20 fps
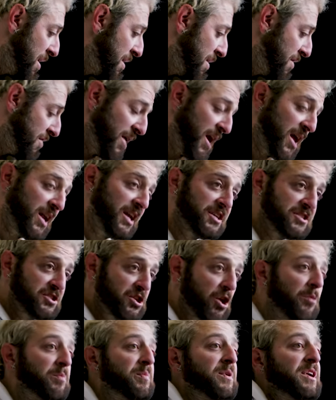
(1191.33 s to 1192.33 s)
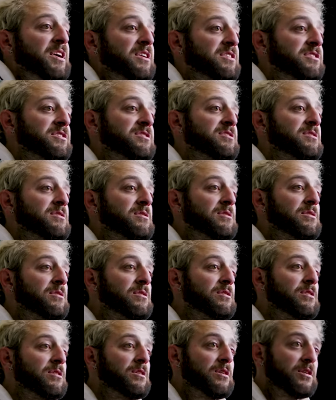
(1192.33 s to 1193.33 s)
Then it's opiates.
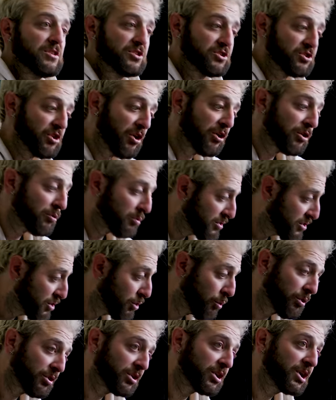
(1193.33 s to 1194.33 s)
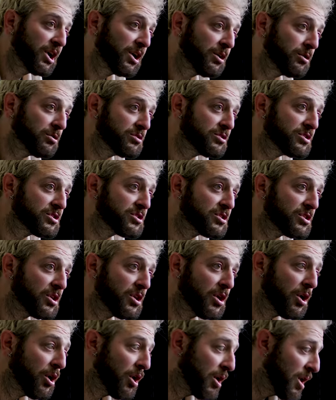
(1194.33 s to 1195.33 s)
Started with Norcos,
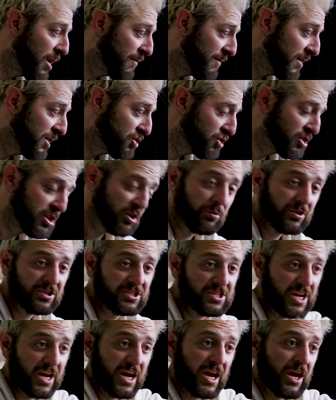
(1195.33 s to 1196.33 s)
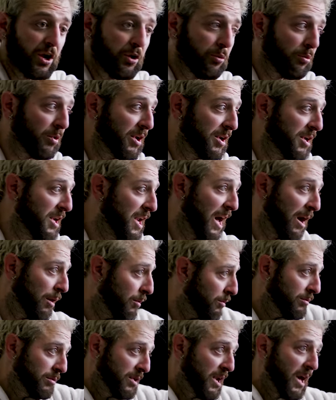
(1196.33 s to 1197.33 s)
eventually went to heroin.
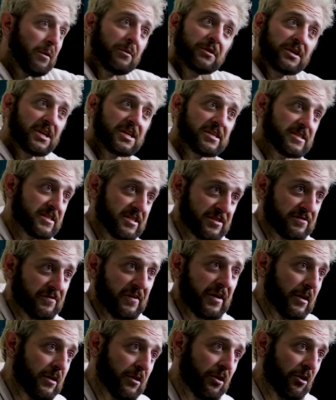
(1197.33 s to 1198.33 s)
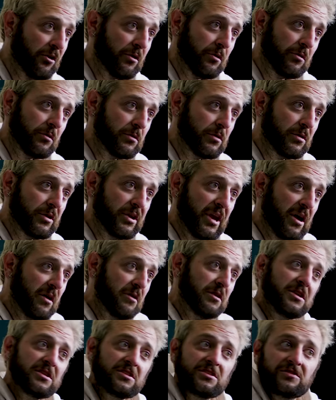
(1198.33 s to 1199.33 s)
Now nowadays it's fentanyl.
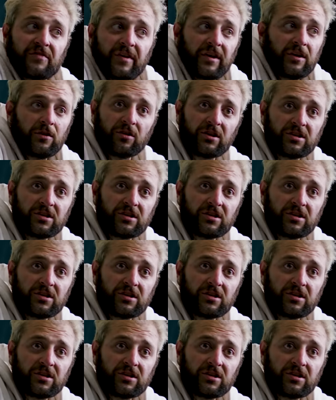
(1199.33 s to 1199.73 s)
Nowadays it's fentanyl.